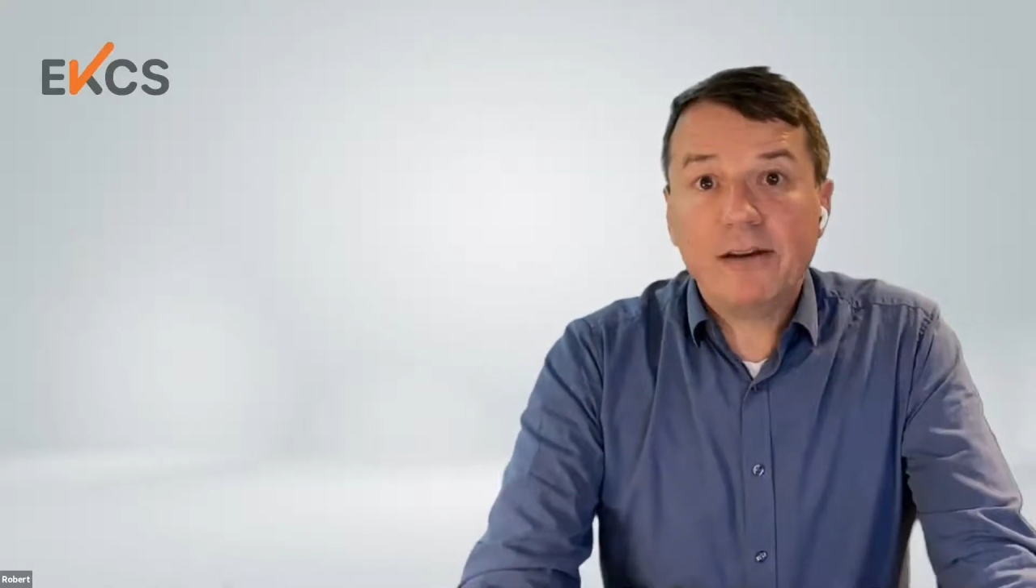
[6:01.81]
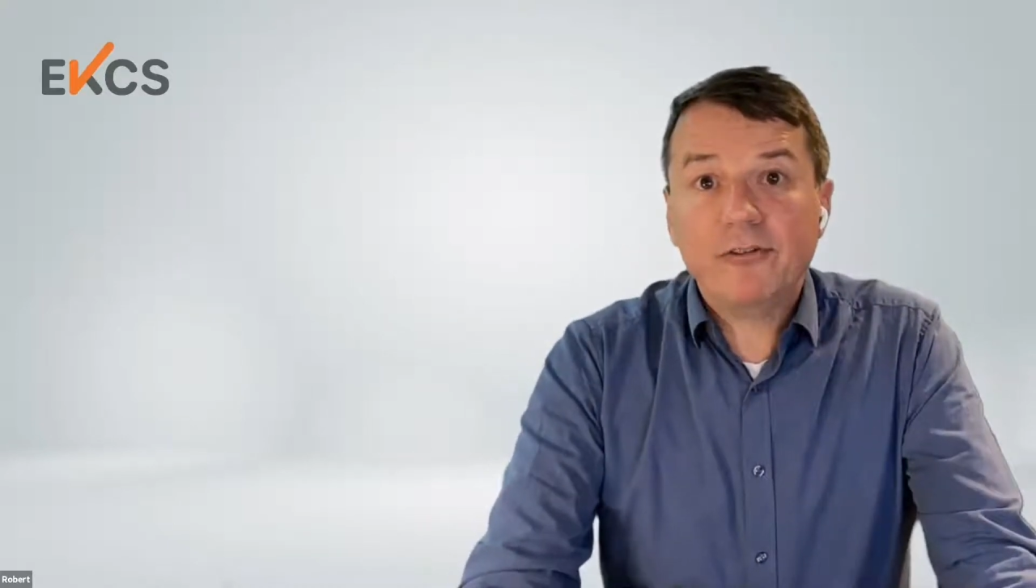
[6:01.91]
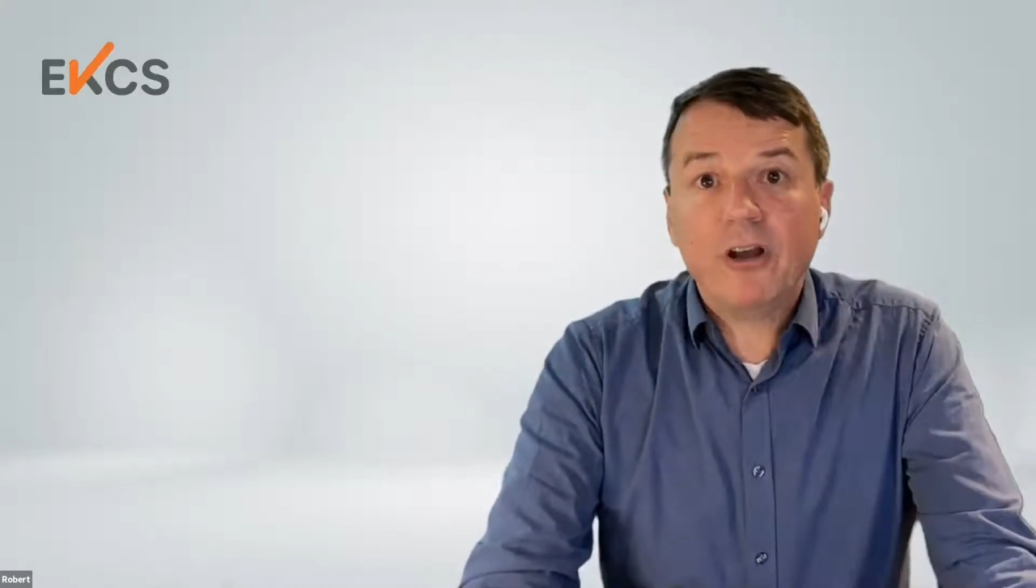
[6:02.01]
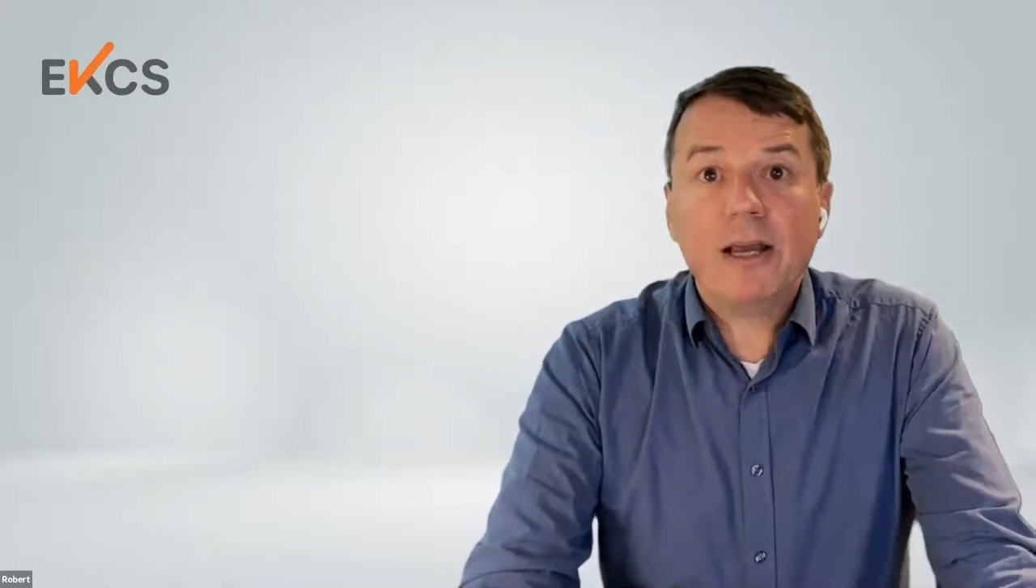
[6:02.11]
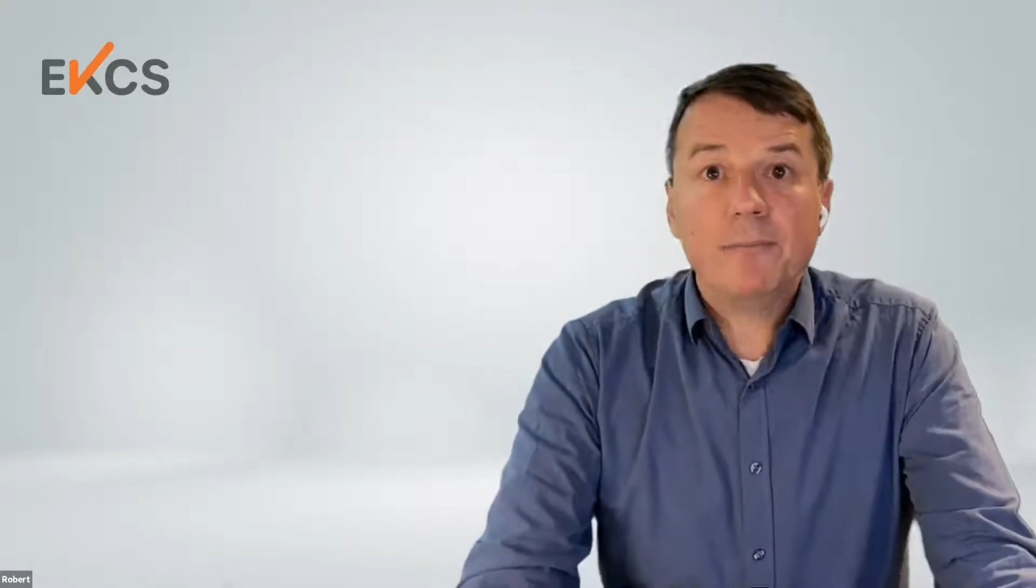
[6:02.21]

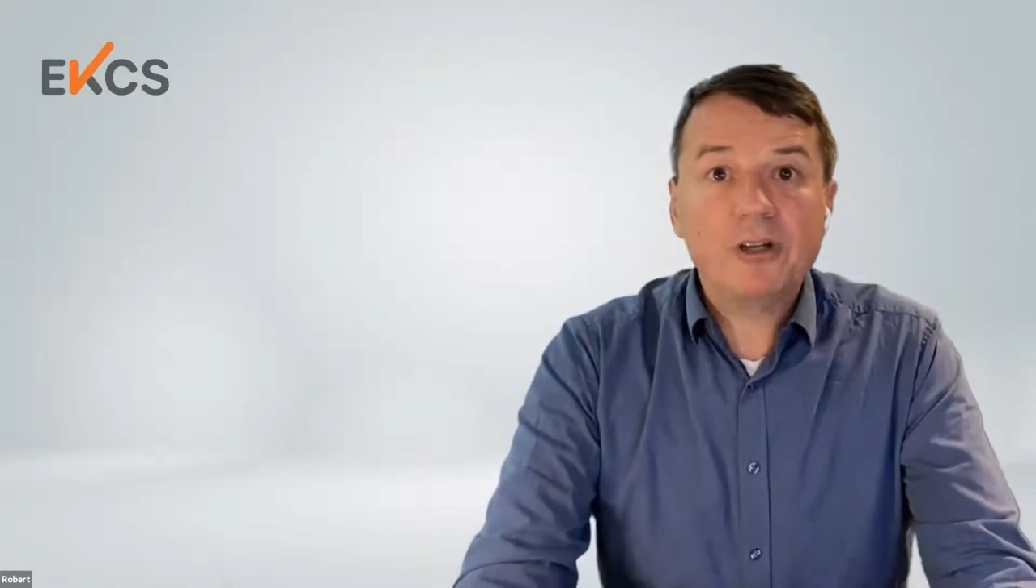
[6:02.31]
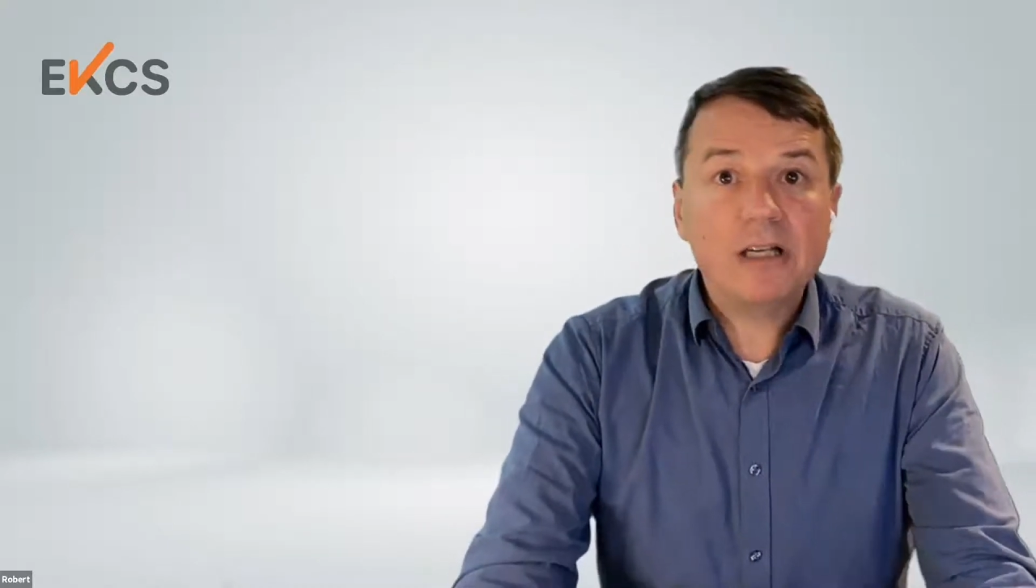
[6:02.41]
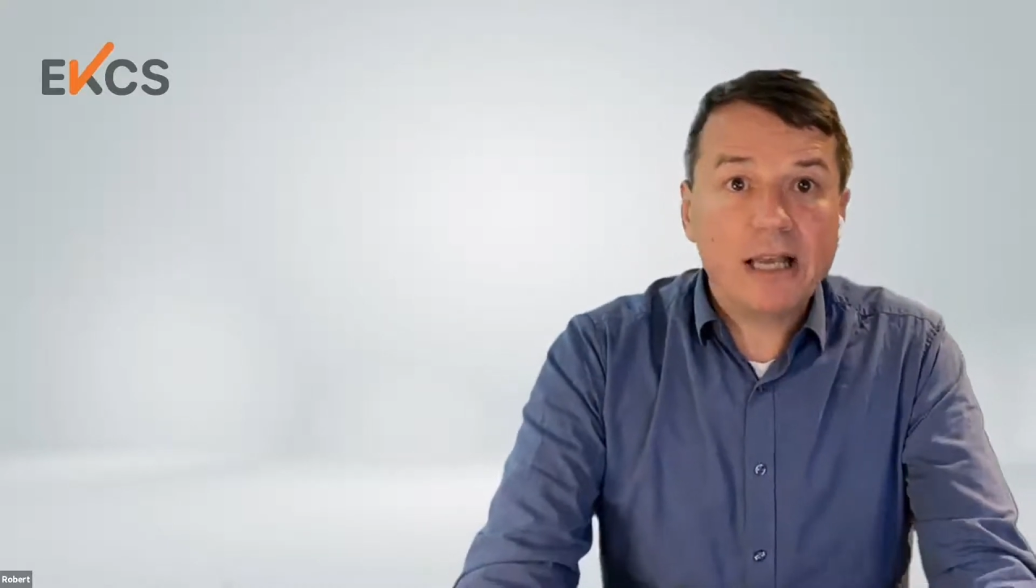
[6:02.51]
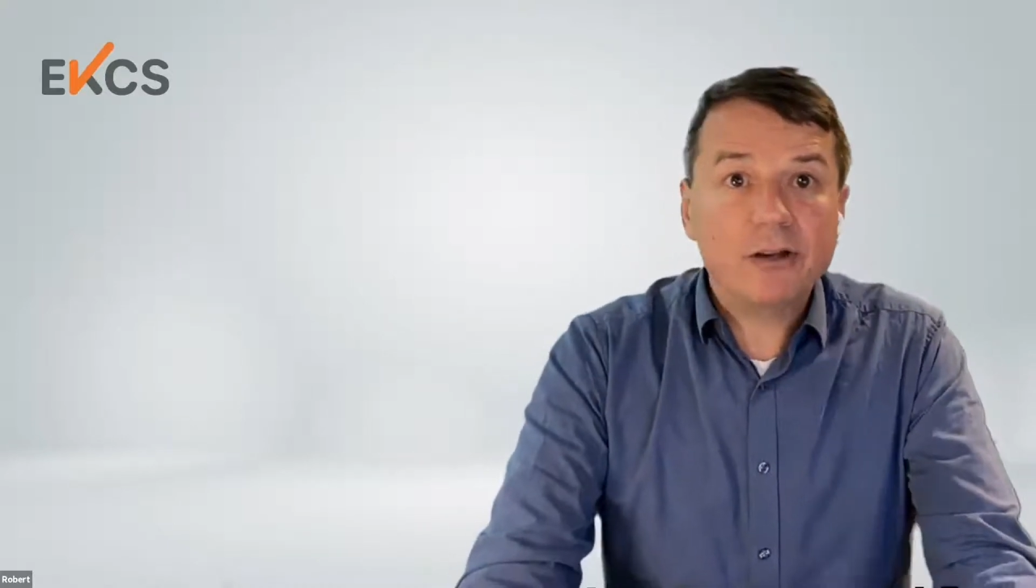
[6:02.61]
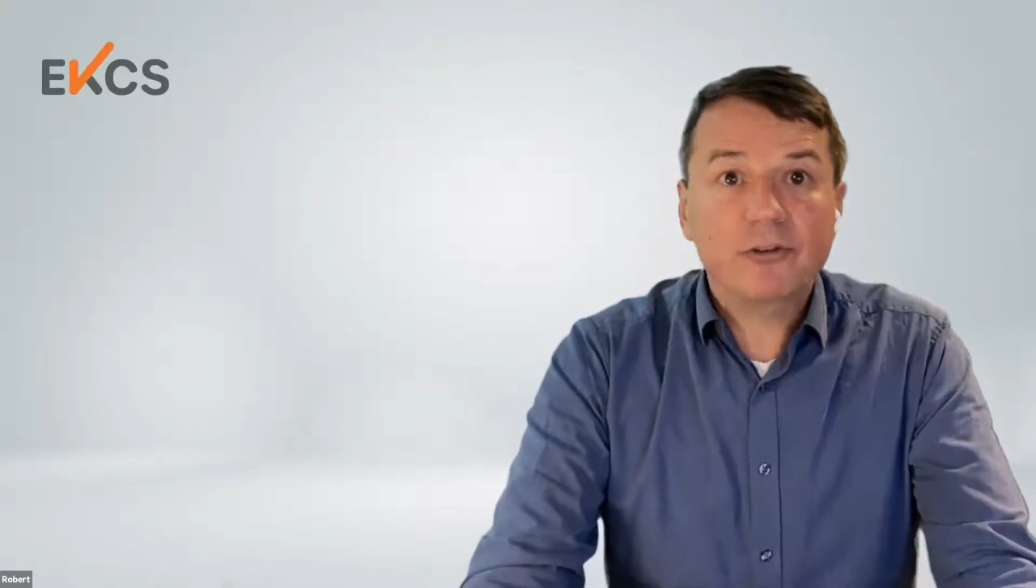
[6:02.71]
time to let
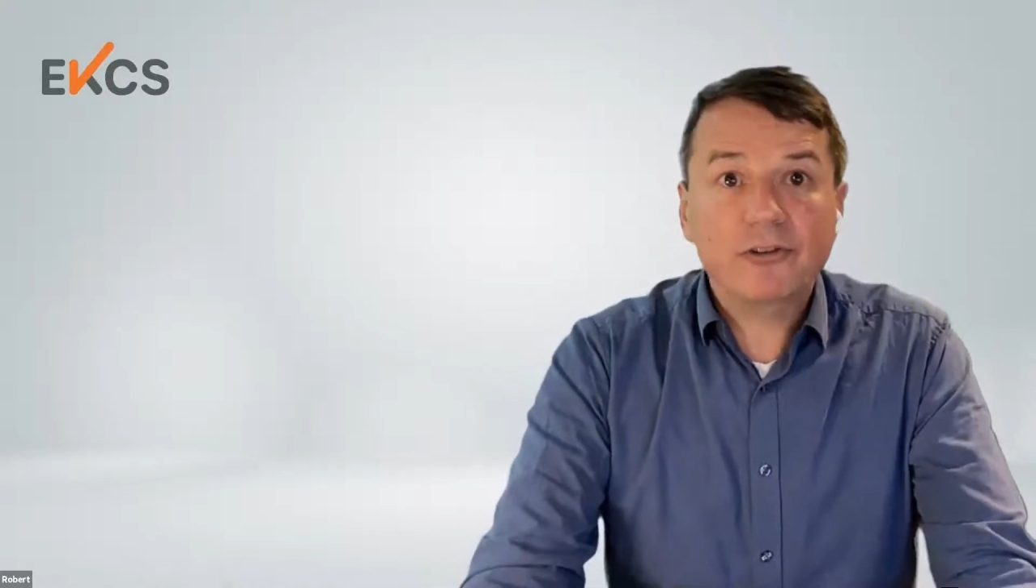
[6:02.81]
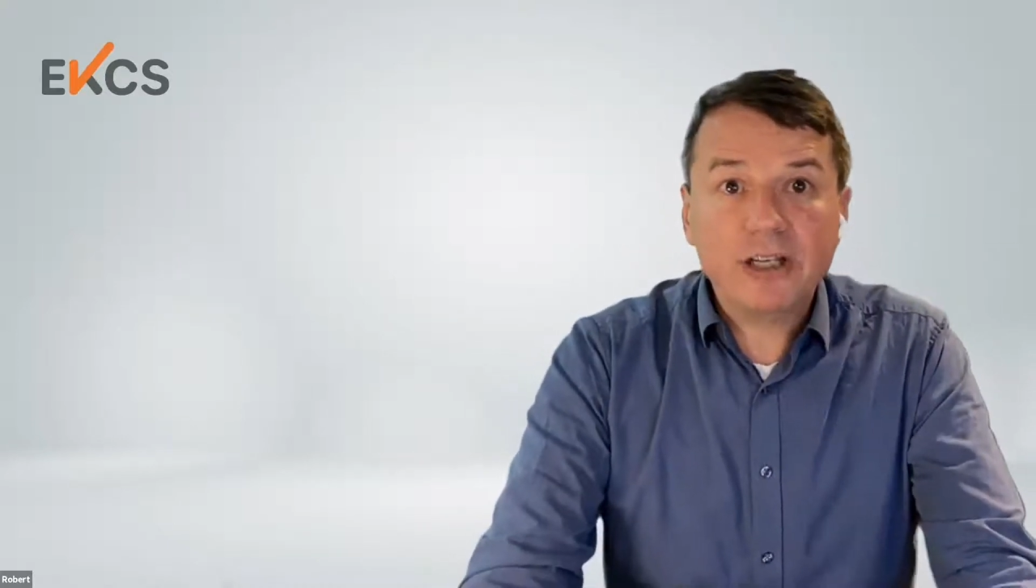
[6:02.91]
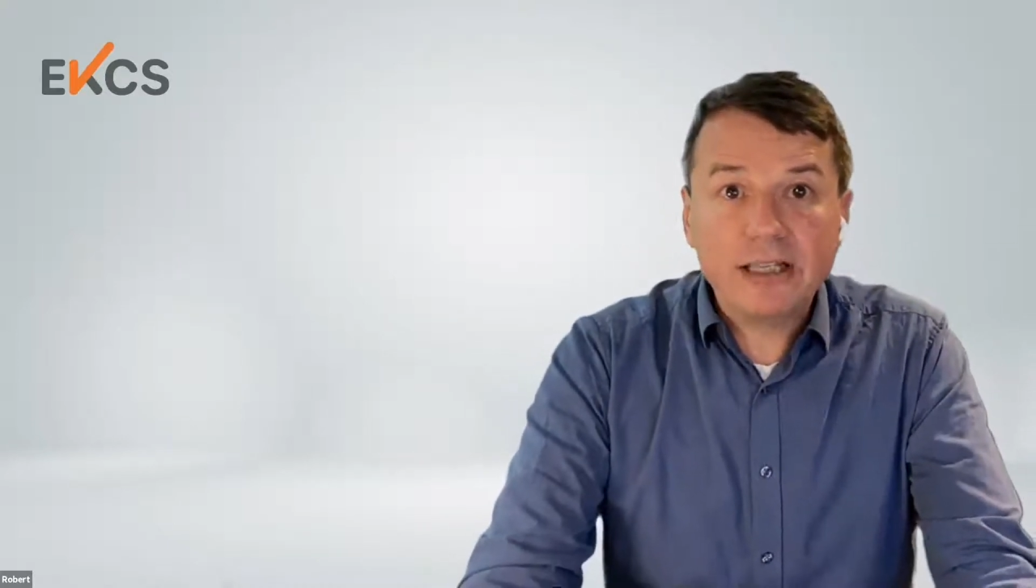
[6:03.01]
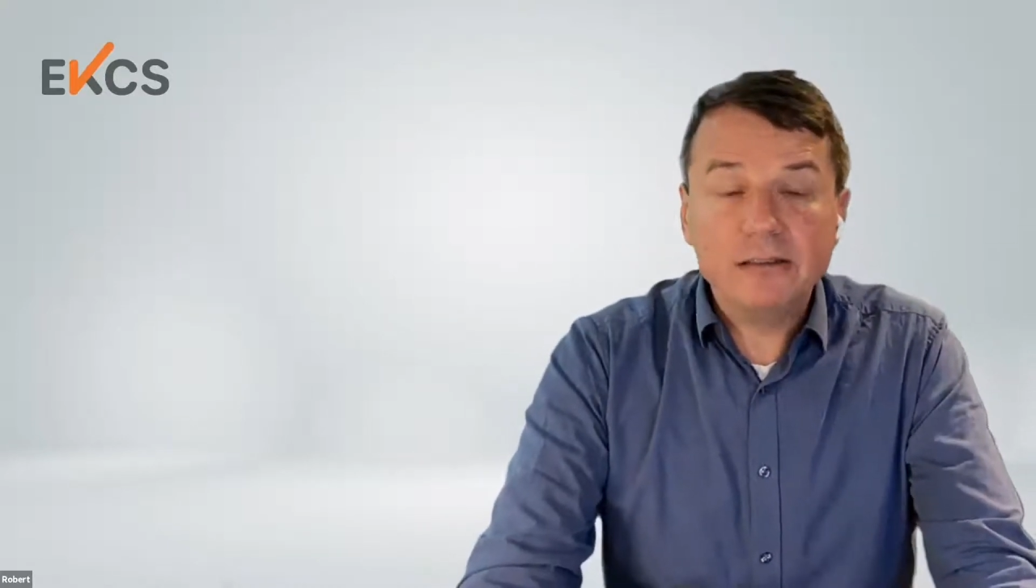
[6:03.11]
your skilled